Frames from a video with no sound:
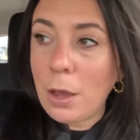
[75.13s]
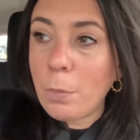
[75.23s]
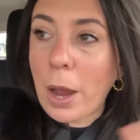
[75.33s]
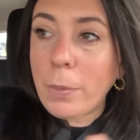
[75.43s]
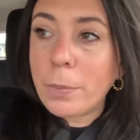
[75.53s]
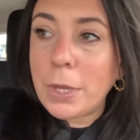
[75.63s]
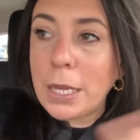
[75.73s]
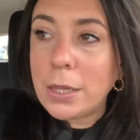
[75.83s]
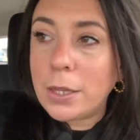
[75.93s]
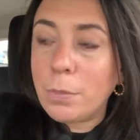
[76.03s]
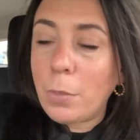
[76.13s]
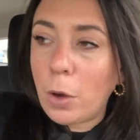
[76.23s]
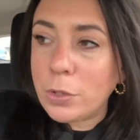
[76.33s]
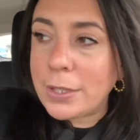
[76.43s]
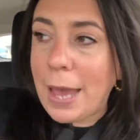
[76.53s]
Probably the
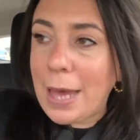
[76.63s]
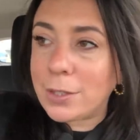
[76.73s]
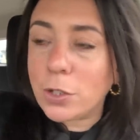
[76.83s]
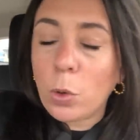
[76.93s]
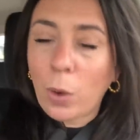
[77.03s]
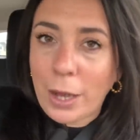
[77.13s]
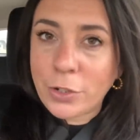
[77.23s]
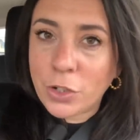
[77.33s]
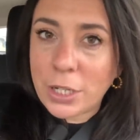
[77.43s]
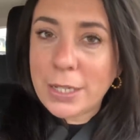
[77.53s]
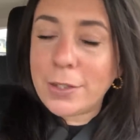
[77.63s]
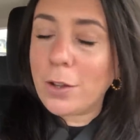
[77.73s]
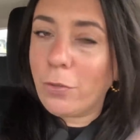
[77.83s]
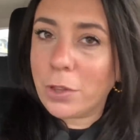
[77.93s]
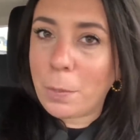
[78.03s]
most asked questions
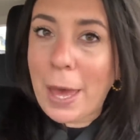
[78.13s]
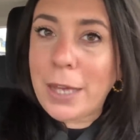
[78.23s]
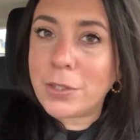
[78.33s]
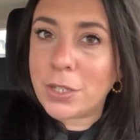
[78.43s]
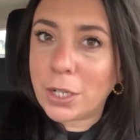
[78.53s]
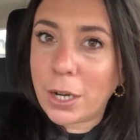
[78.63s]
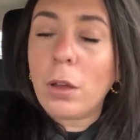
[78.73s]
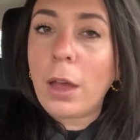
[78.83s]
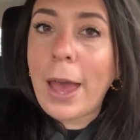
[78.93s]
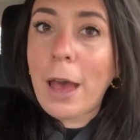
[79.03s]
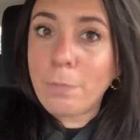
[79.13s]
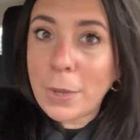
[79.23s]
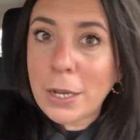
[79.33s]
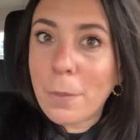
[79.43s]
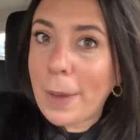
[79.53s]
over the past year have been
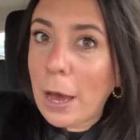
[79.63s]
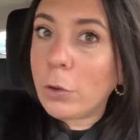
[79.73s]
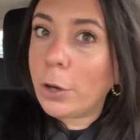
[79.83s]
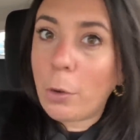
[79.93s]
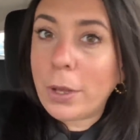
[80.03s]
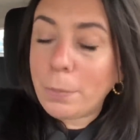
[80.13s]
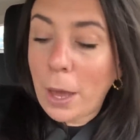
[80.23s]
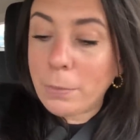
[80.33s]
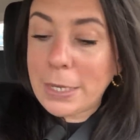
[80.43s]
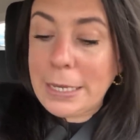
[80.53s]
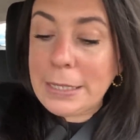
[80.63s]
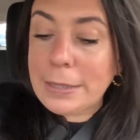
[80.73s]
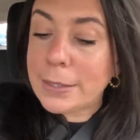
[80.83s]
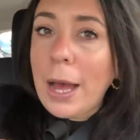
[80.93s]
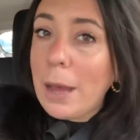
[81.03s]
about growing pumpkins.
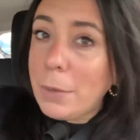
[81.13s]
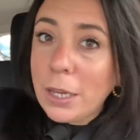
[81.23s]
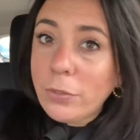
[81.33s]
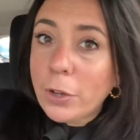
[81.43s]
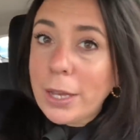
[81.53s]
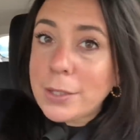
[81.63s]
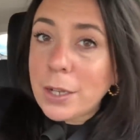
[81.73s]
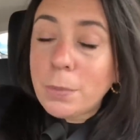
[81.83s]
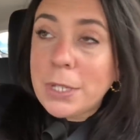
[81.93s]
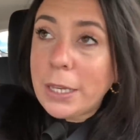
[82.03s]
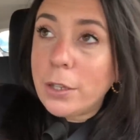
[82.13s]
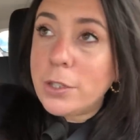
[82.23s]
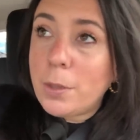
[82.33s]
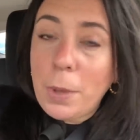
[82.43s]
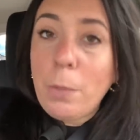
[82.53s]
I'm gonna give you guys an update because the
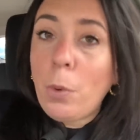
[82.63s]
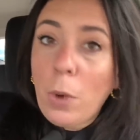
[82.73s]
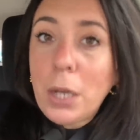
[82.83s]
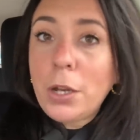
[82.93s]
people wanna